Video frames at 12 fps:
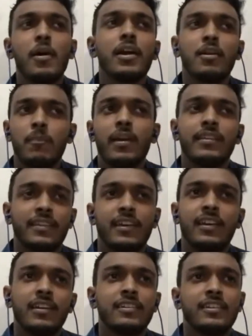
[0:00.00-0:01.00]
in my
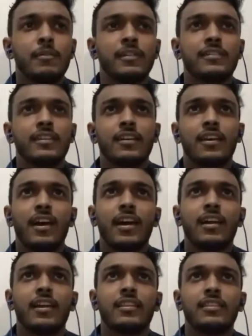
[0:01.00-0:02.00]
second semester,
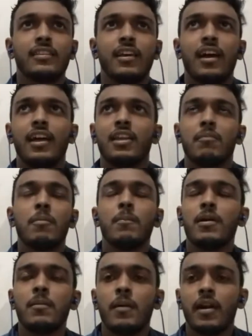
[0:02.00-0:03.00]
I
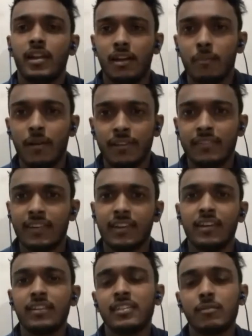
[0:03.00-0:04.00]
remember in my
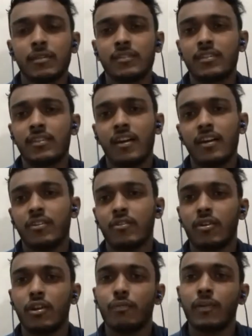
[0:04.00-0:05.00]
second semester I
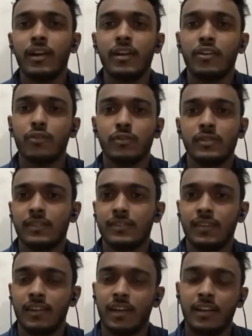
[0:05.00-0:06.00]
qualified
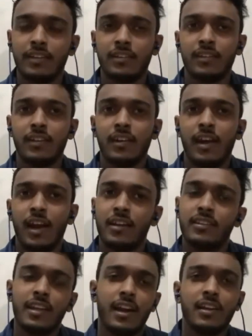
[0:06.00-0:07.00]
UGC NET.
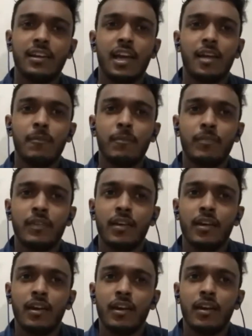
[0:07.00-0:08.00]
At that time,
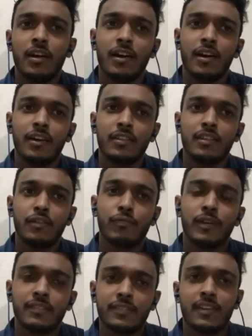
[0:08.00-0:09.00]
the
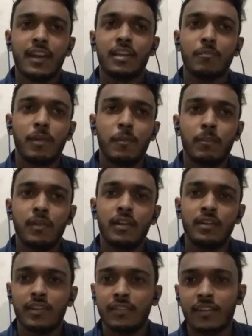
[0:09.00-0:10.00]
first rank people,
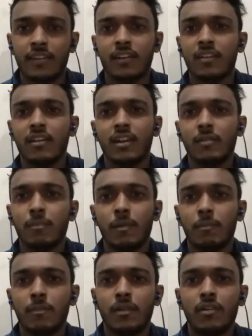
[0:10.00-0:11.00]
the second rank
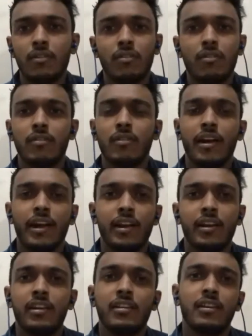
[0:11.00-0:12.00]
people, or
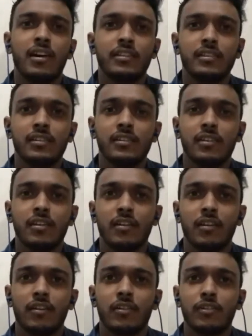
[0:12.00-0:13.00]
any
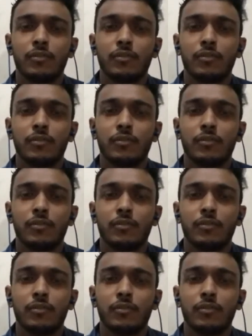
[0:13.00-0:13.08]
other